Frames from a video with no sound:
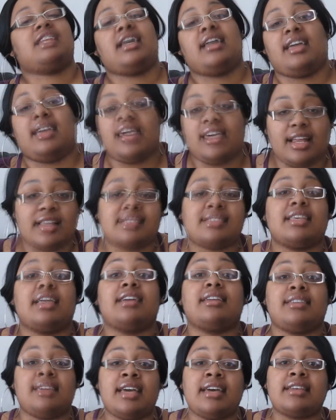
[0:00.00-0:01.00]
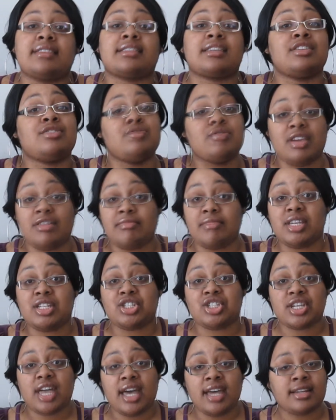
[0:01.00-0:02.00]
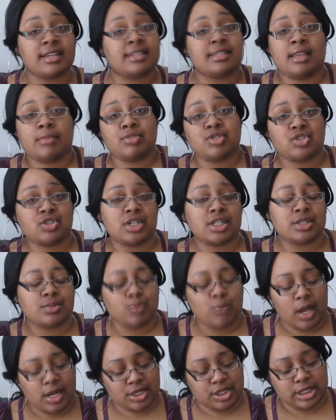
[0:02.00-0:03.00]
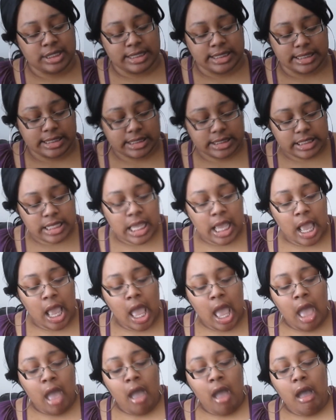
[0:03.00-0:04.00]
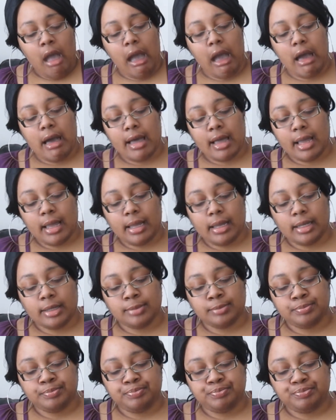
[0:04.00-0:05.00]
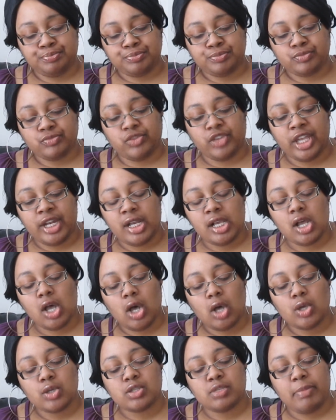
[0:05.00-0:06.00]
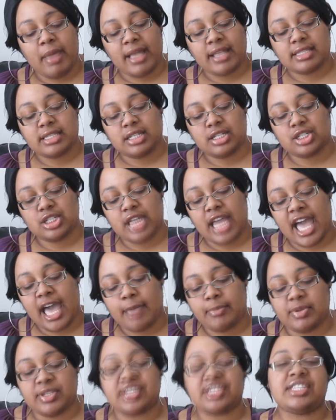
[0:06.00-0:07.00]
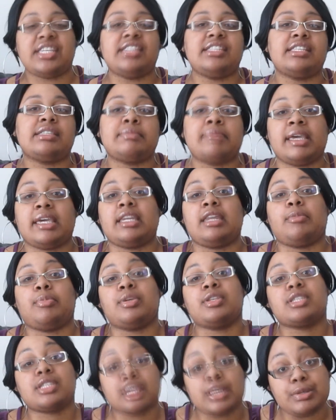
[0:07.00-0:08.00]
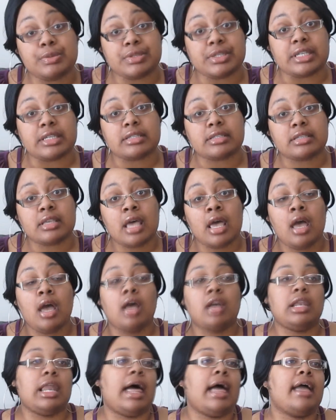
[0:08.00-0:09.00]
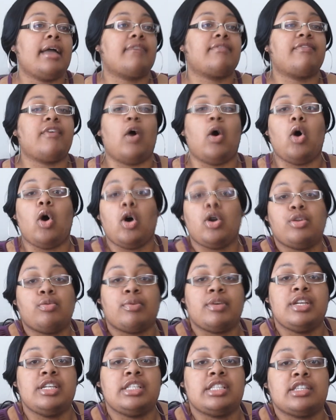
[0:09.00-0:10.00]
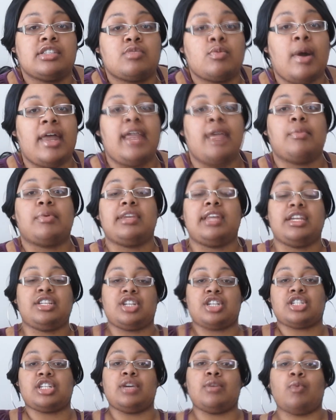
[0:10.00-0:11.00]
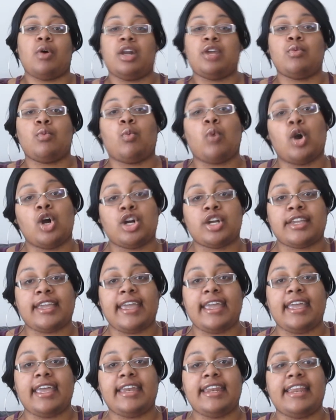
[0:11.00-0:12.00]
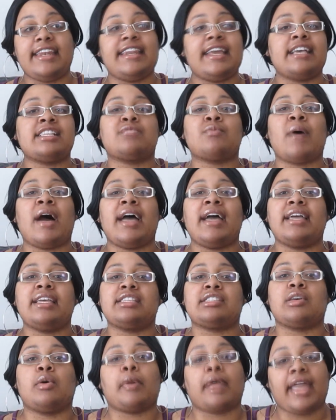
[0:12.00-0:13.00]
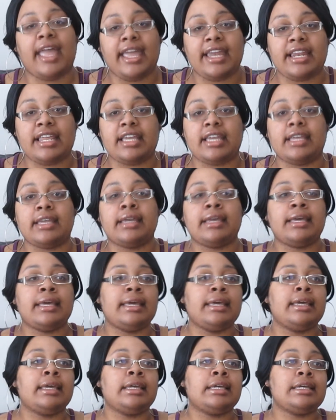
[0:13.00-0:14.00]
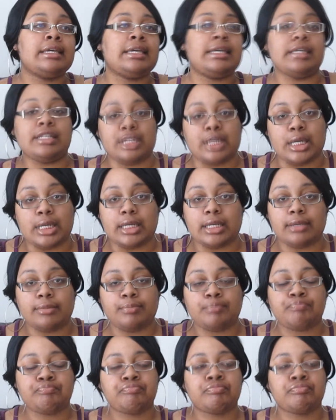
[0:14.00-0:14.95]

to the head. I said, yes, can you give me a shot? Because I'm stressed watching this. Then it goes back to the shop and Ceas is making up excuses. Like, for all the reasons why their relationship wasn't working and that's why it's okay that he cheated.